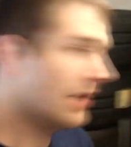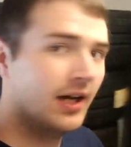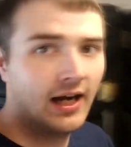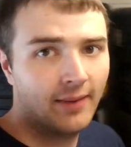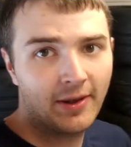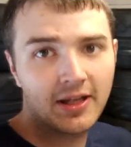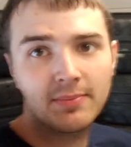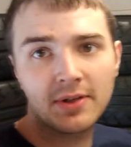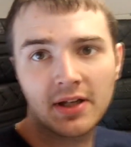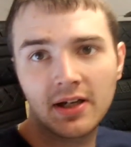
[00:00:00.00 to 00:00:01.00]
I
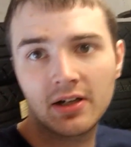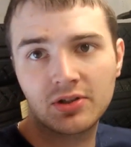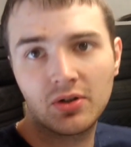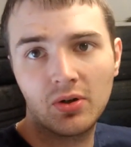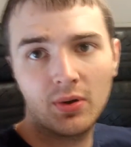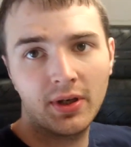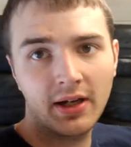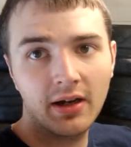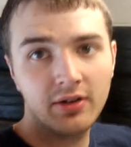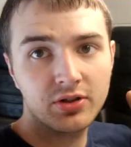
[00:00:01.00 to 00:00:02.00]
keep the tyres all in the
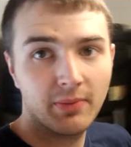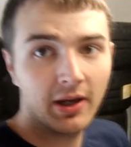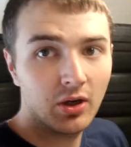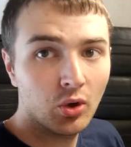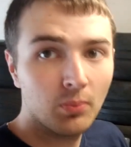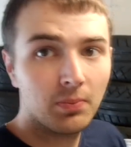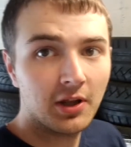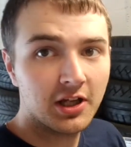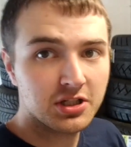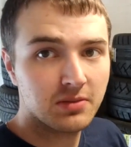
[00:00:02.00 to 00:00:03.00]
garage at my own
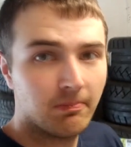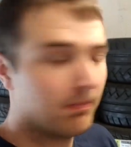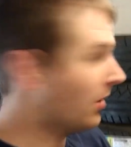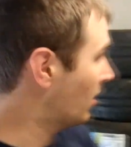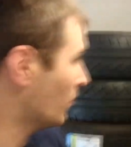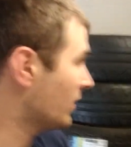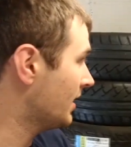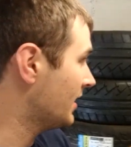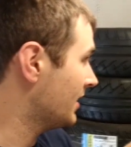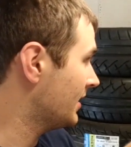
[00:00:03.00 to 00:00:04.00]
place, but
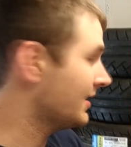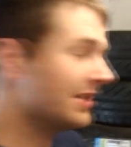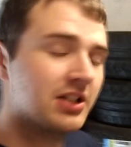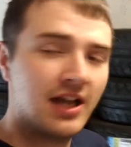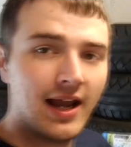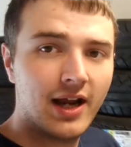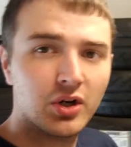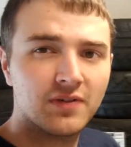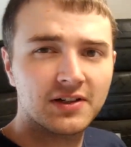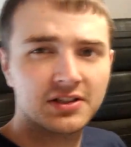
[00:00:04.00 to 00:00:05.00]
we need to head
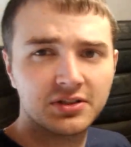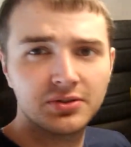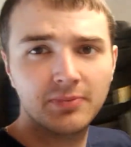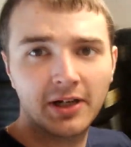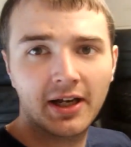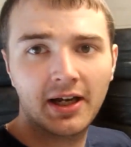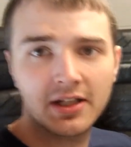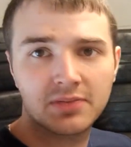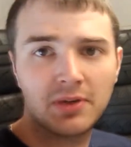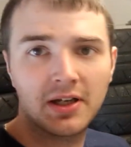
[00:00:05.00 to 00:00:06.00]
over to my
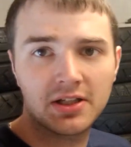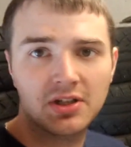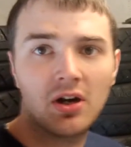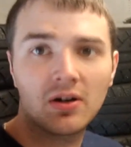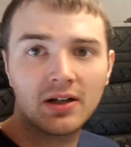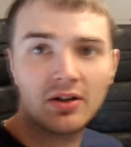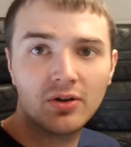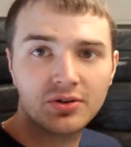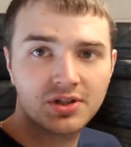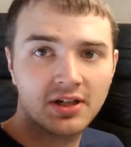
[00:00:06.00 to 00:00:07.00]
dad's place, RL
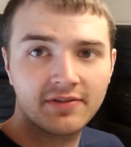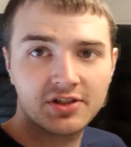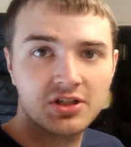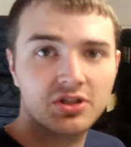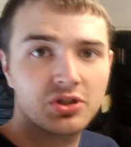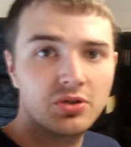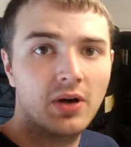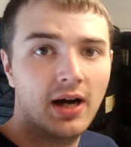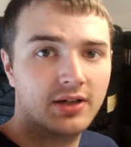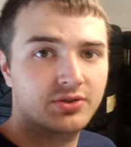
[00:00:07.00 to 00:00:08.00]
Auto Services,
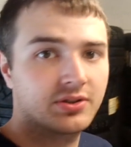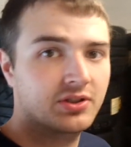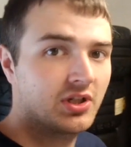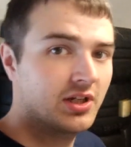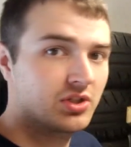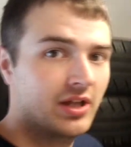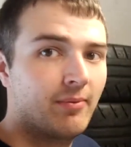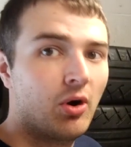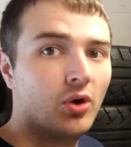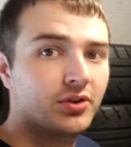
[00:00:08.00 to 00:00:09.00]
to actually change
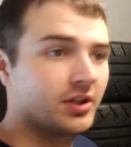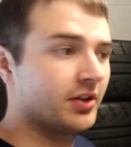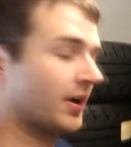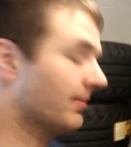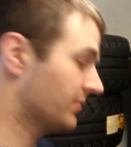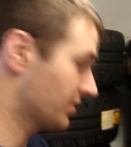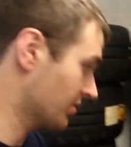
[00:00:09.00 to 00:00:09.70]
them onto the rims.